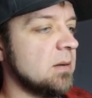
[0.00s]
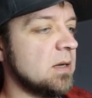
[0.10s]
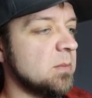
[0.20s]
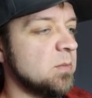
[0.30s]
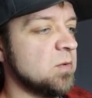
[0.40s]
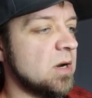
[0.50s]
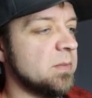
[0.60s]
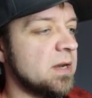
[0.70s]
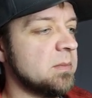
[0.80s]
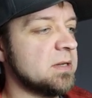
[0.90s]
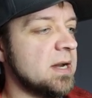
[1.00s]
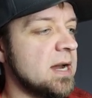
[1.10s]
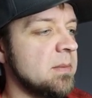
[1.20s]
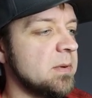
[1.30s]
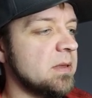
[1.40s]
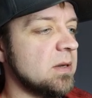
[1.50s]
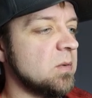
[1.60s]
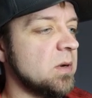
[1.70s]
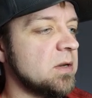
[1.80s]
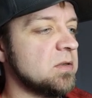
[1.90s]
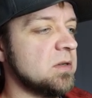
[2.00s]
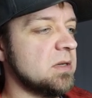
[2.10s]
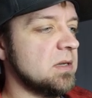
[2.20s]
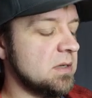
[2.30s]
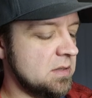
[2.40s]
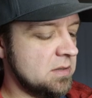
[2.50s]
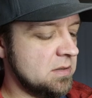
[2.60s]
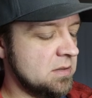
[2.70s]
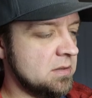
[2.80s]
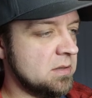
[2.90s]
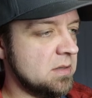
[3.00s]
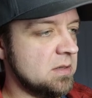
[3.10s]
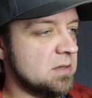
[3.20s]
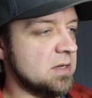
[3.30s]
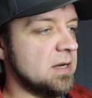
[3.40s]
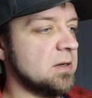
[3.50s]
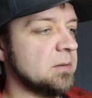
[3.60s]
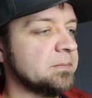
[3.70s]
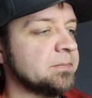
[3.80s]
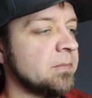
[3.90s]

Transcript: going to drop that up top. And the question is title.